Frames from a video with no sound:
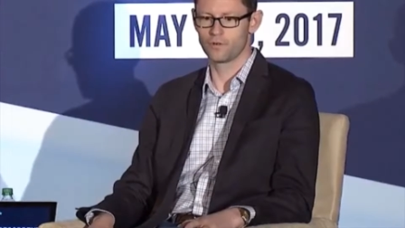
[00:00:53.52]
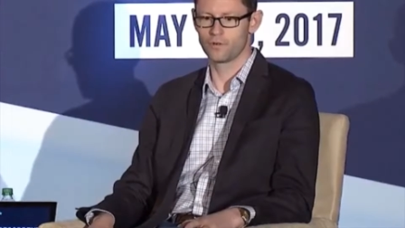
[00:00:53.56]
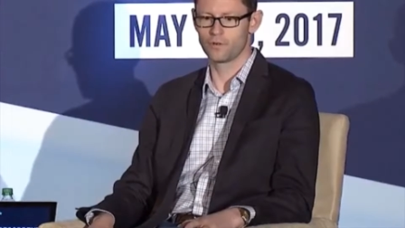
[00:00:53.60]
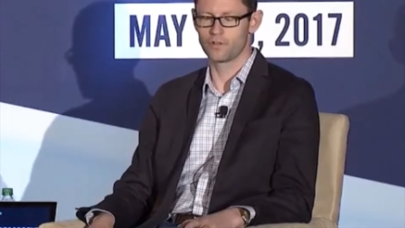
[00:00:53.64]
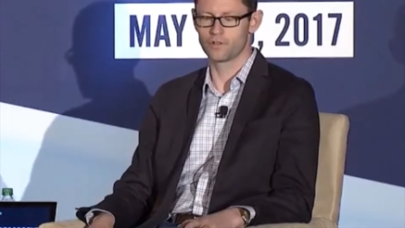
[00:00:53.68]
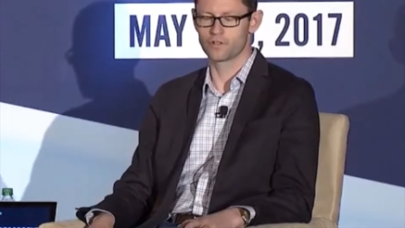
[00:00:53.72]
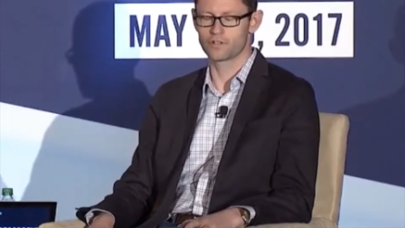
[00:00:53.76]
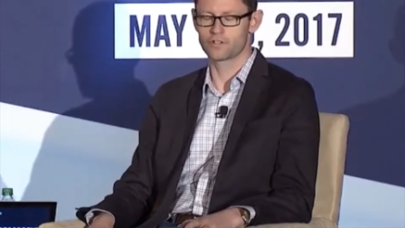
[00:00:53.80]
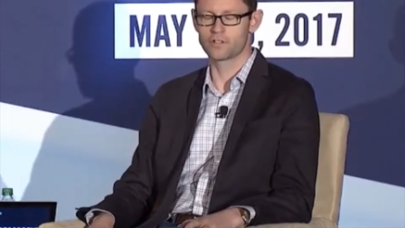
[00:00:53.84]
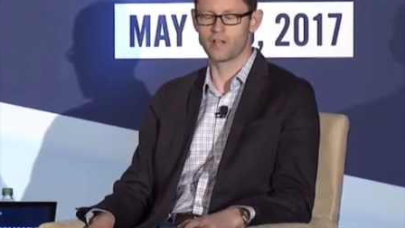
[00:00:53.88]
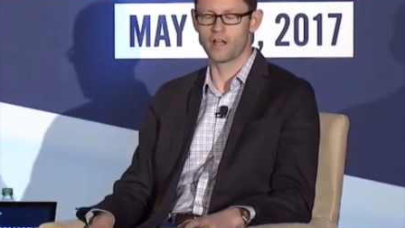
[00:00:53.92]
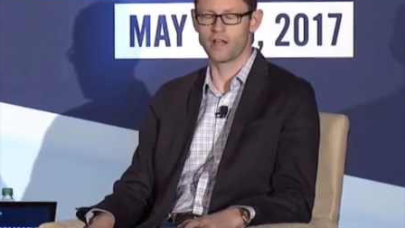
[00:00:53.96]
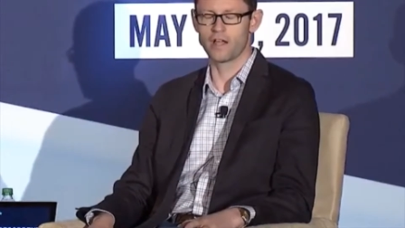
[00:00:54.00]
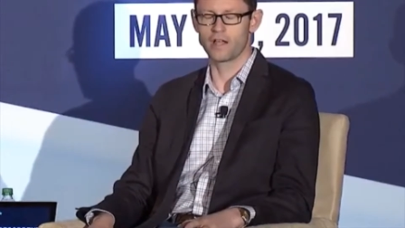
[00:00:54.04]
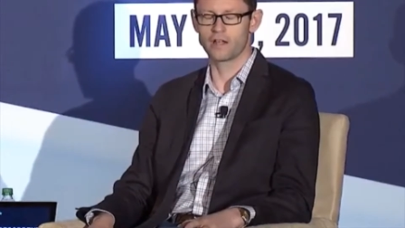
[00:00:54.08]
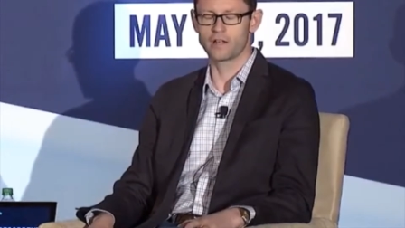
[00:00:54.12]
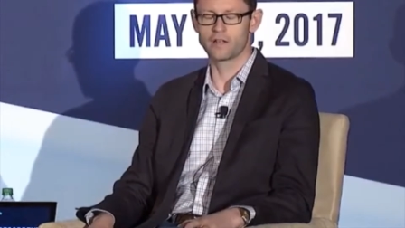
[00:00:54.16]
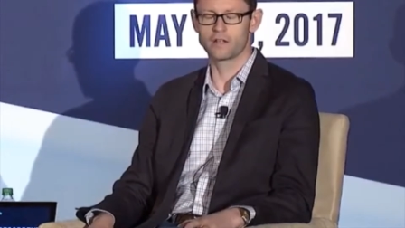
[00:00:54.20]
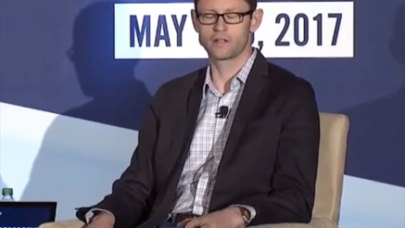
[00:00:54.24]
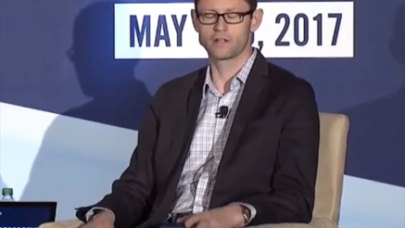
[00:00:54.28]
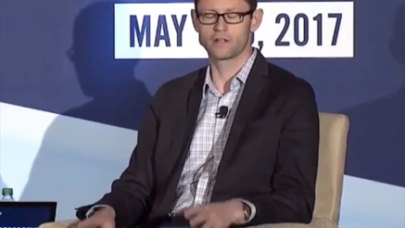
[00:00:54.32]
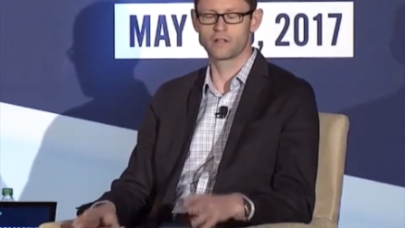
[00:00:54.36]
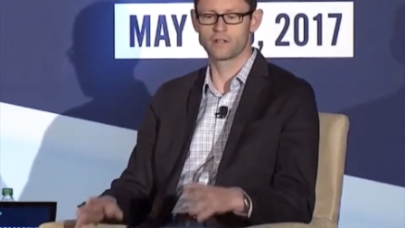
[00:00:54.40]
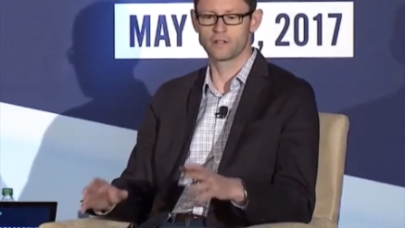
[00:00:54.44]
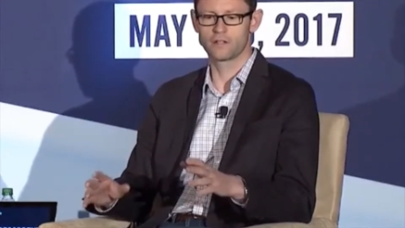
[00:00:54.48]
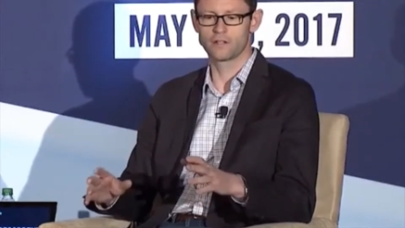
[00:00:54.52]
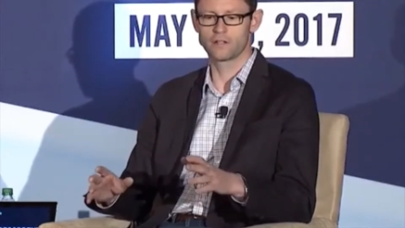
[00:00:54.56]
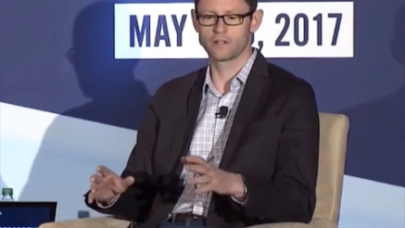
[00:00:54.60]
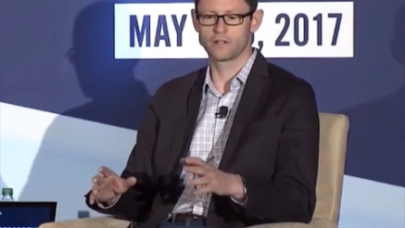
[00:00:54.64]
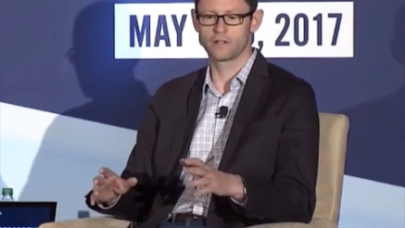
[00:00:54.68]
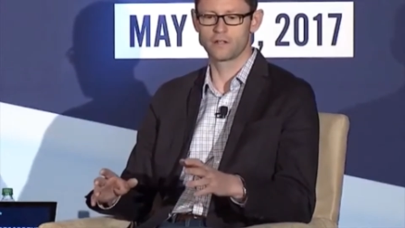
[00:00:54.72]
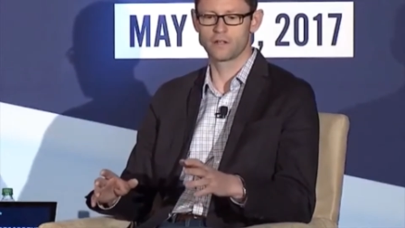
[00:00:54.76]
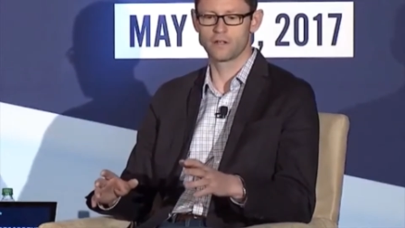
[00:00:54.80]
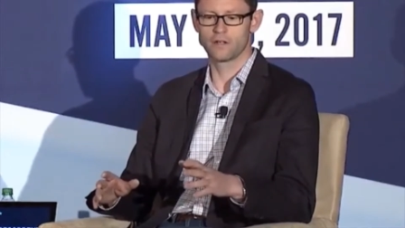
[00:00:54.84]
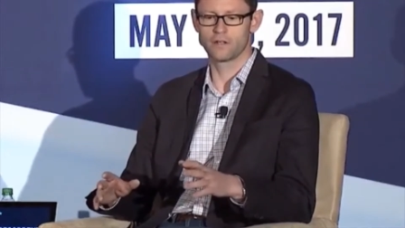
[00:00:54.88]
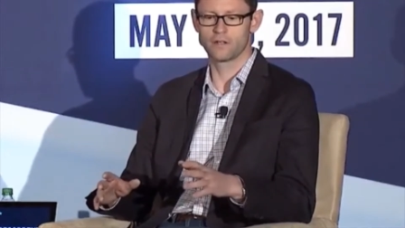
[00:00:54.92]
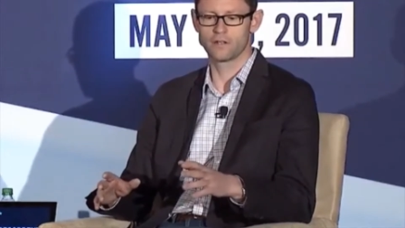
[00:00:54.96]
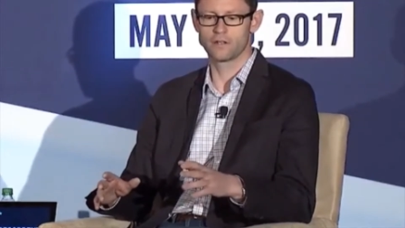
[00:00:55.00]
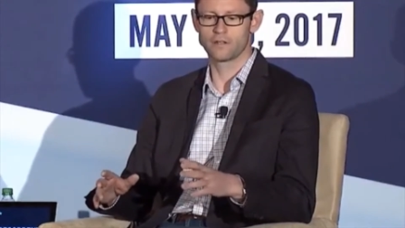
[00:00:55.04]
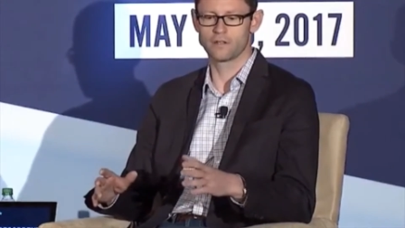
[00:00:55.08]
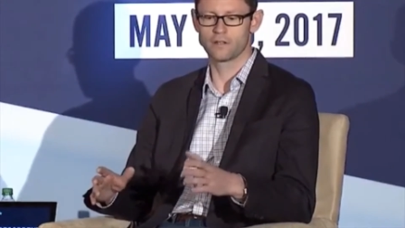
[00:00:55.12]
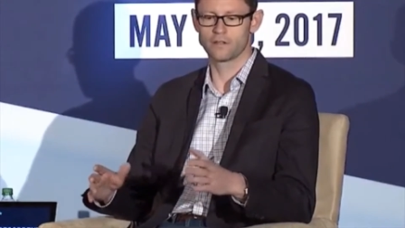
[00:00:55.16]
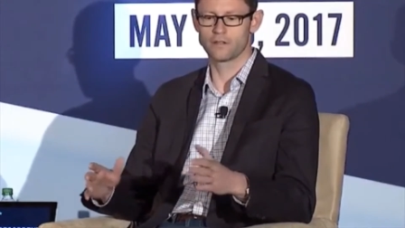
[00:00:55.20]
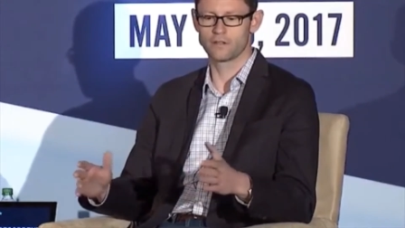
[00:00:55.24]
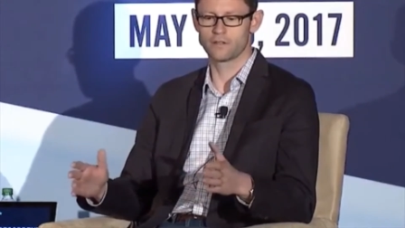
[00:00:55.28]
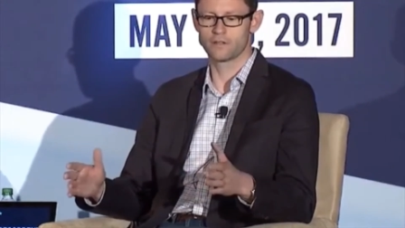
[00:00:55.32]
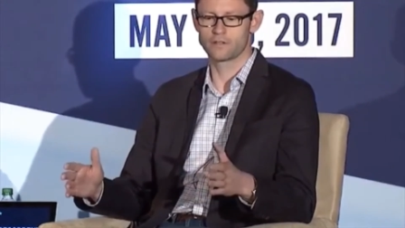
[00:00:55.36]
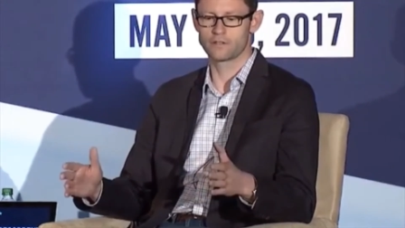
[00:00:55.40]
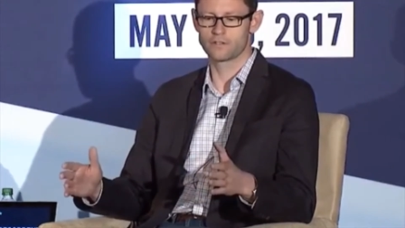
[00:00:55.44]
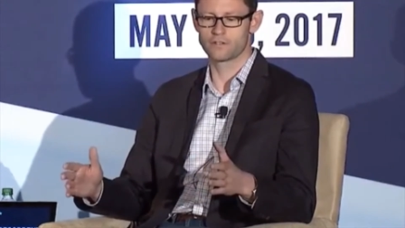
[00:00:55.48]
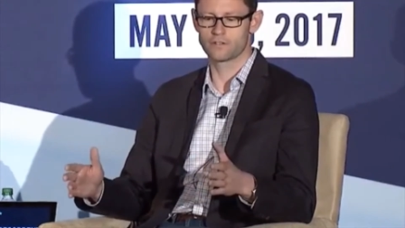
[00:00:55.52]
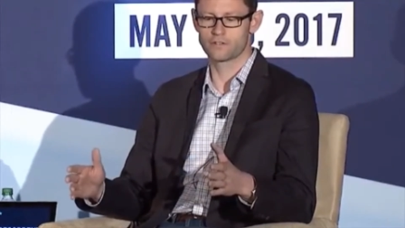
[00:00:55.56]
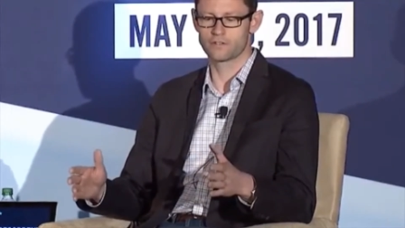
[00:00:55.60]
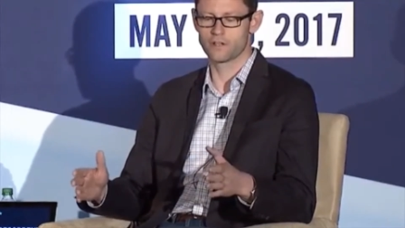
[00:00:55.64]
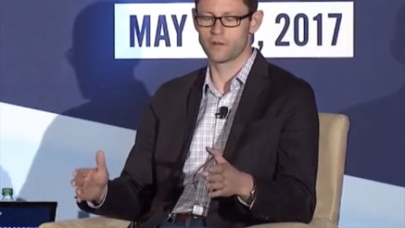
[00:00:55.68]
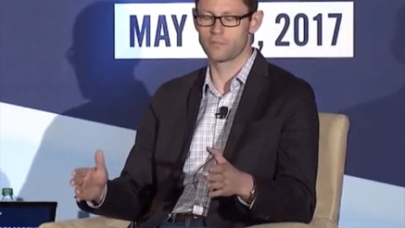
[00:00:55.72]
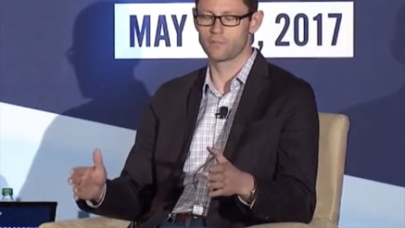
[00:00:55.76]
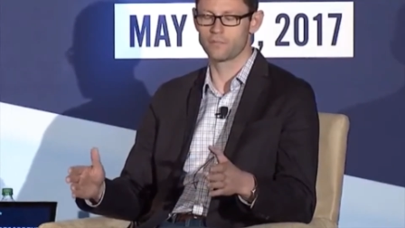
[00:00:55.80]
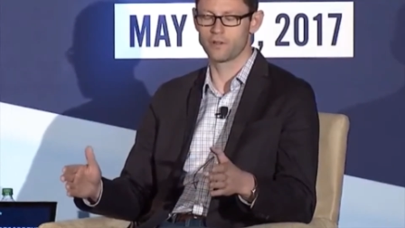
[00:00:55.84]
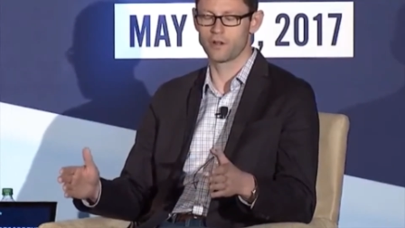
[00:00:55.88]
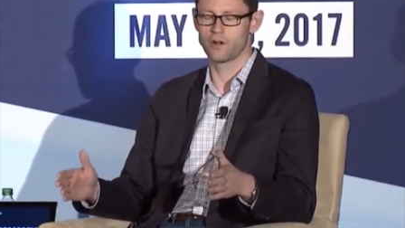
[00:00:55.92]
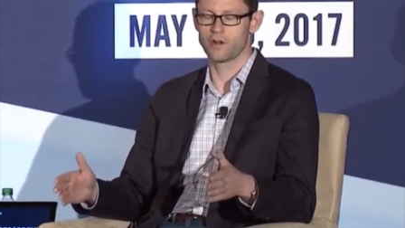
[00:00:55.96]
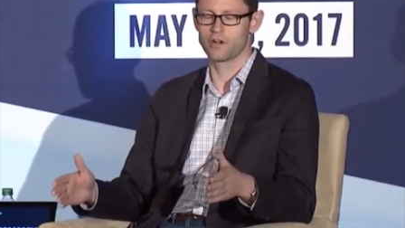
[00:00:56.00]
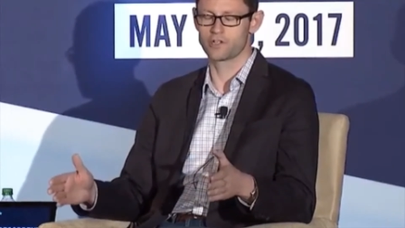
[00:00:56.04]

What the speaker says: who you cite, some